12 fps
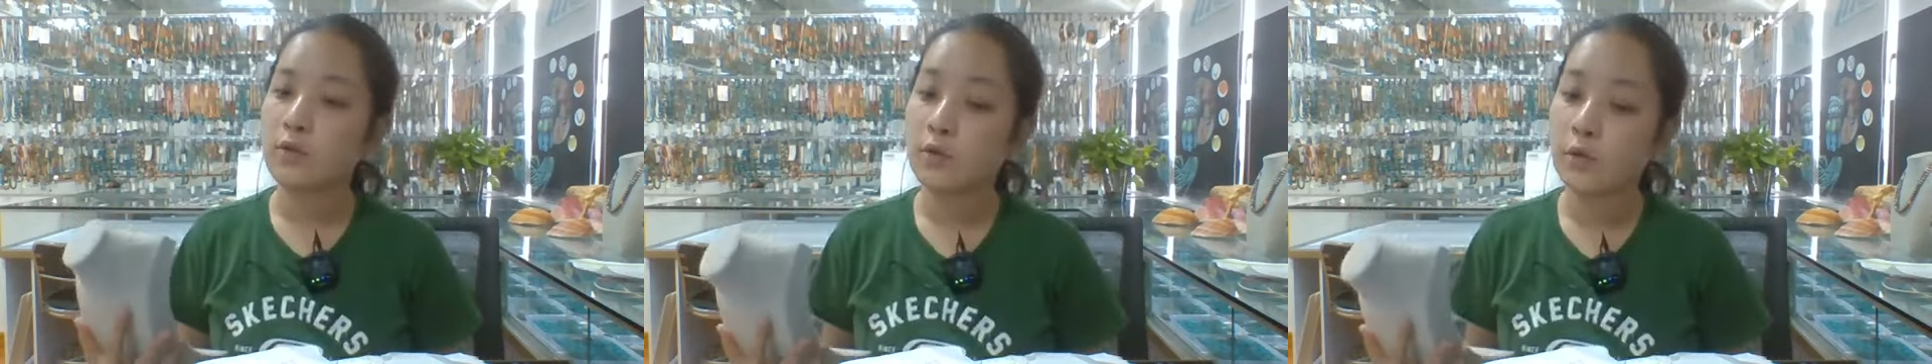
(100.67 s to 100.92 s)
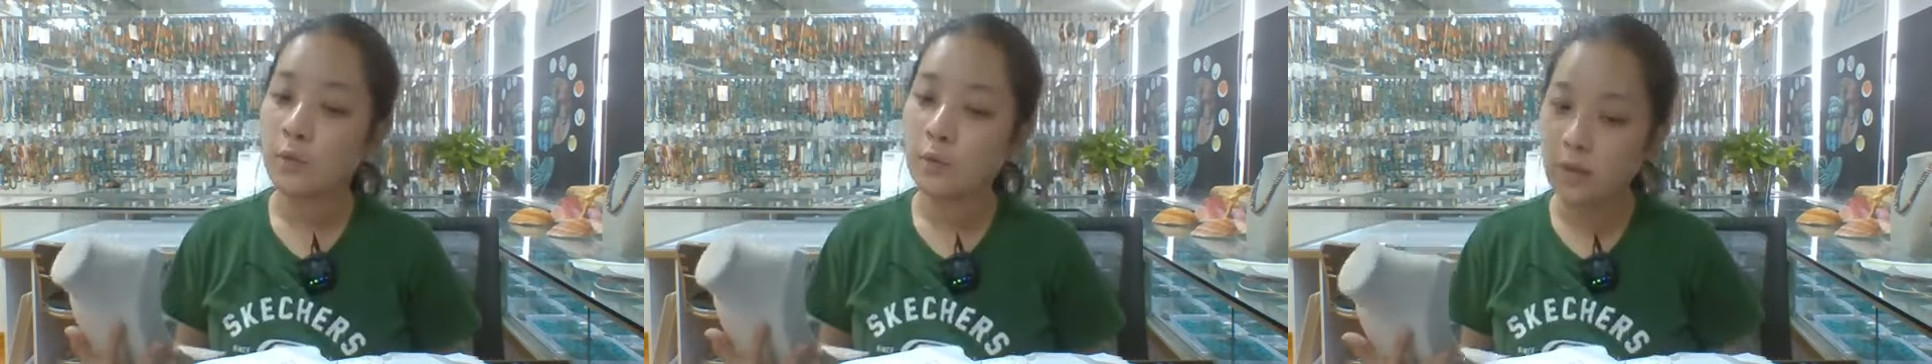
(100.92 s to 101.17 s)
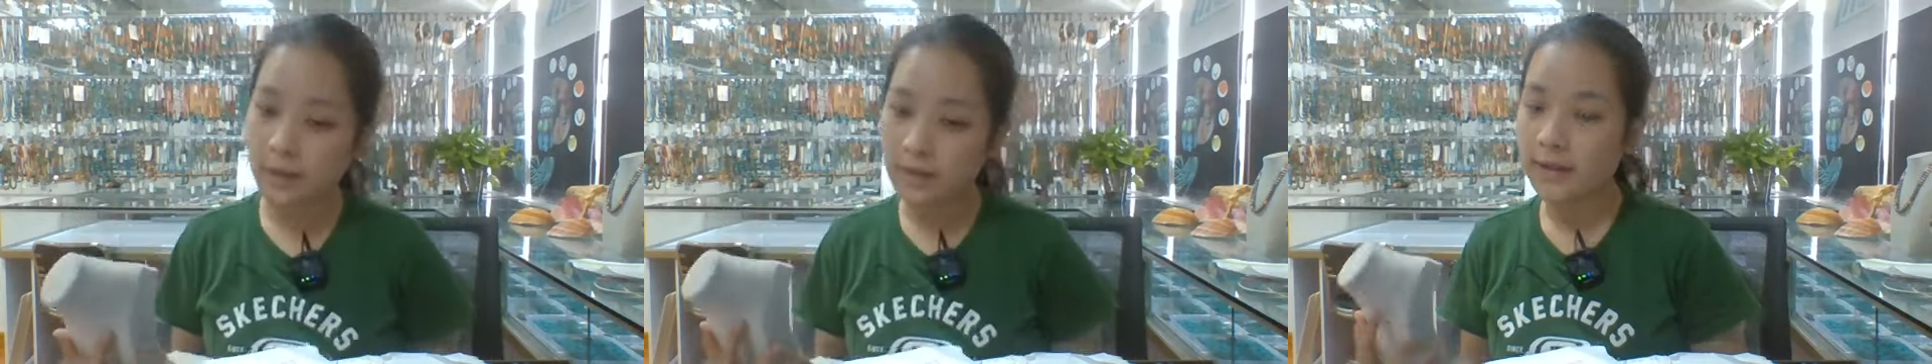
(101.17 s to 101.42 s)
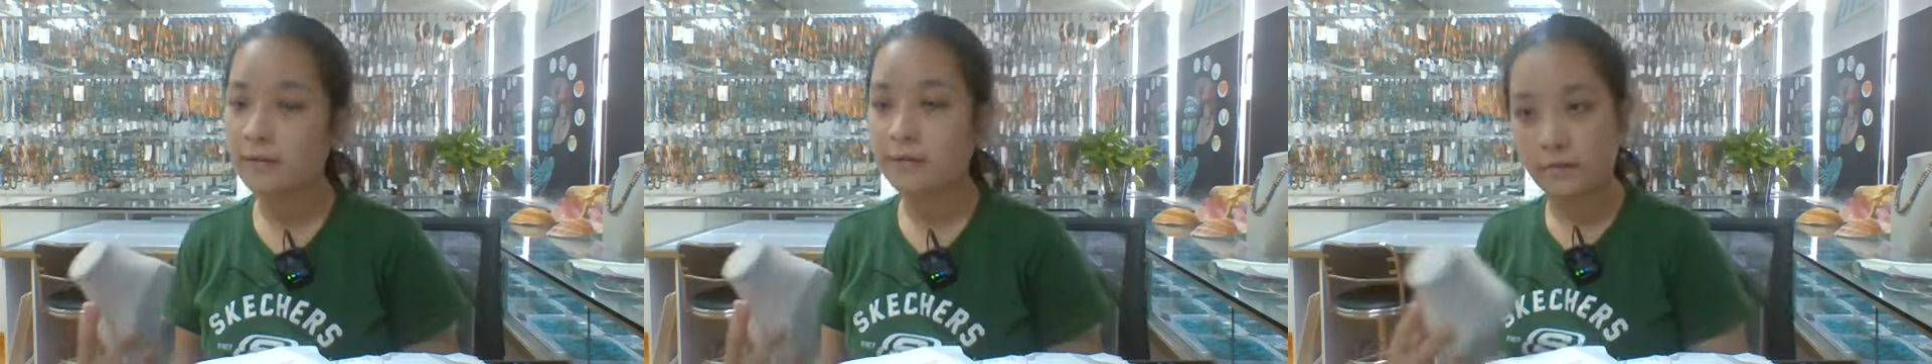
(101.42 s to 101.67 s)
to
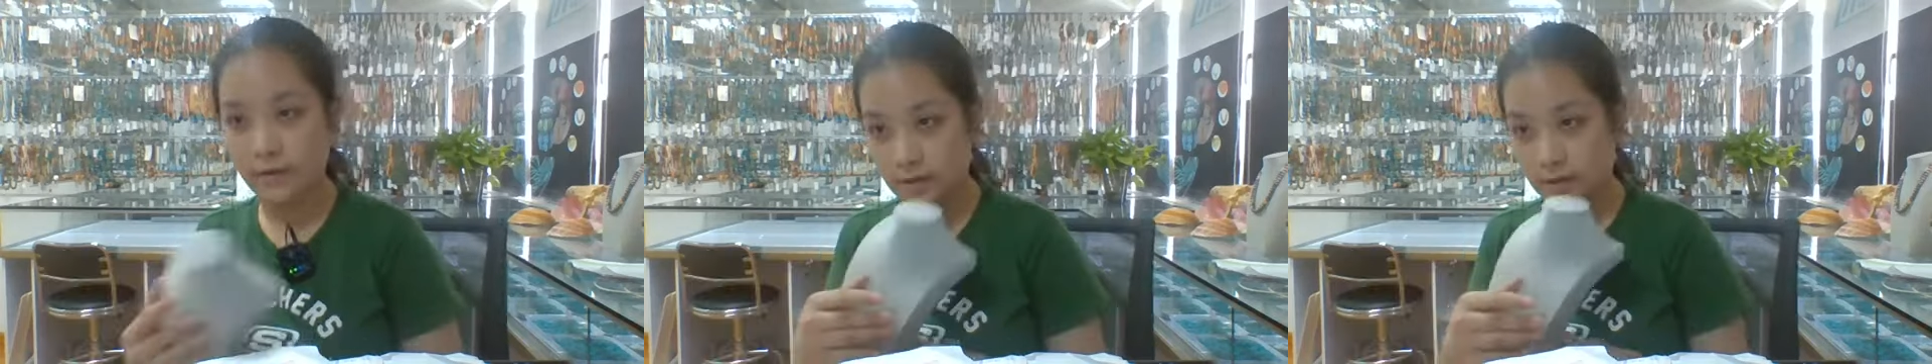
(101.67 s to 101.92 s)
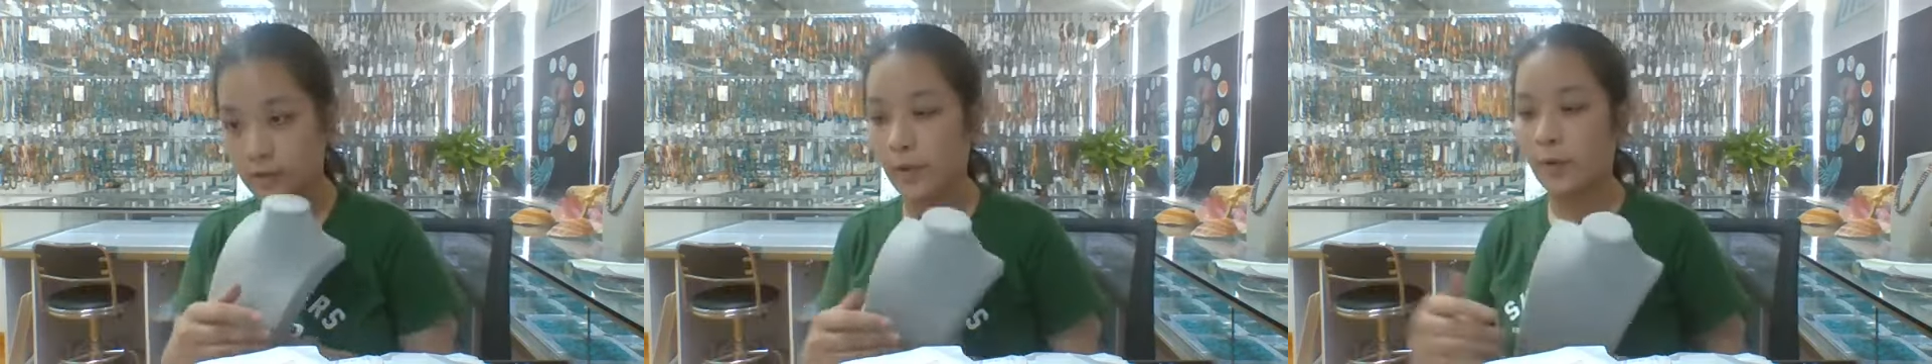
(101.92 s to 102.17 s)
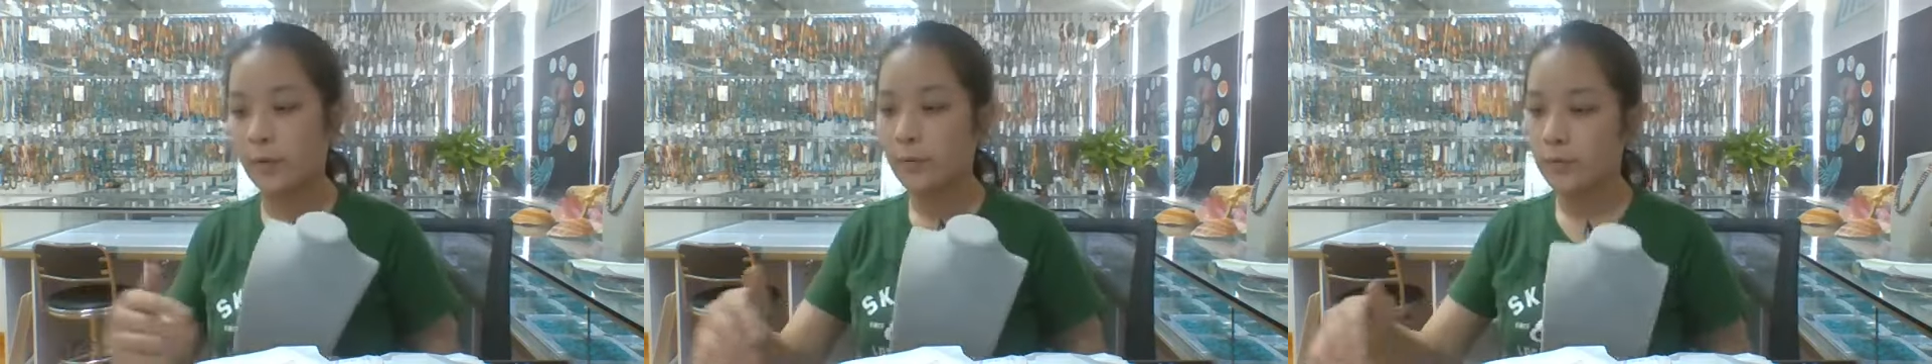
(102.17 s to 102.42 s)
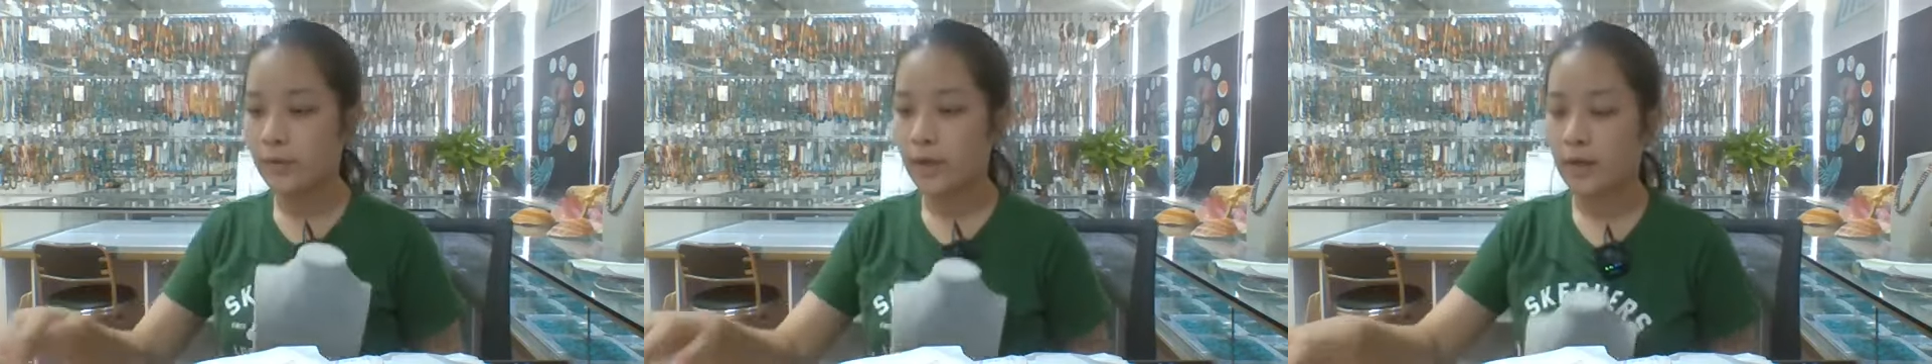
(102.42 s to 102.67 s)
working with
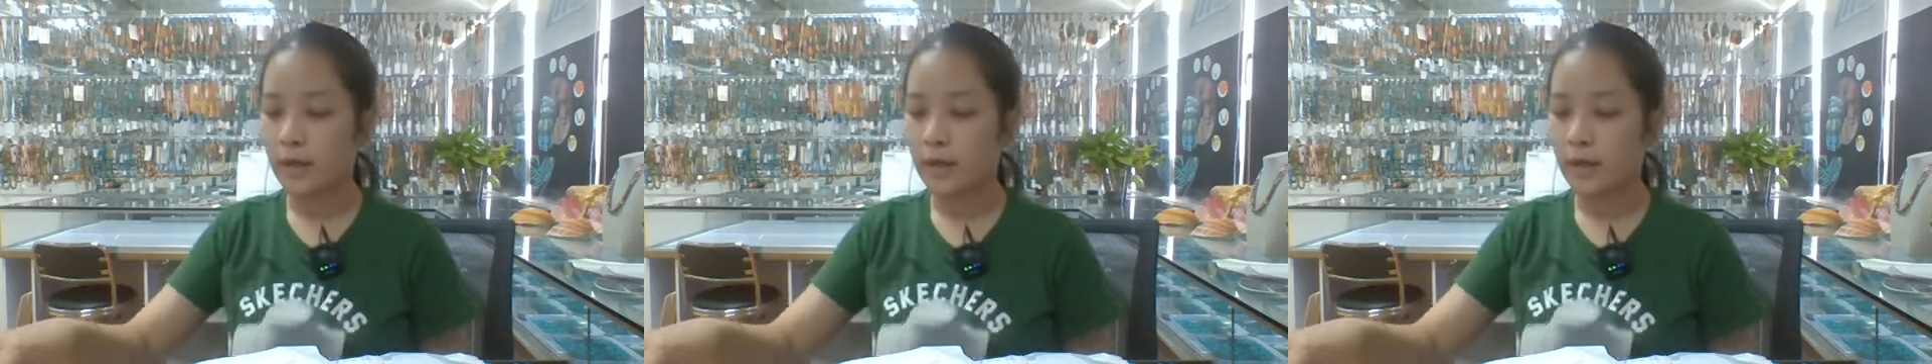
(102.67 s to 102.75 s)
you.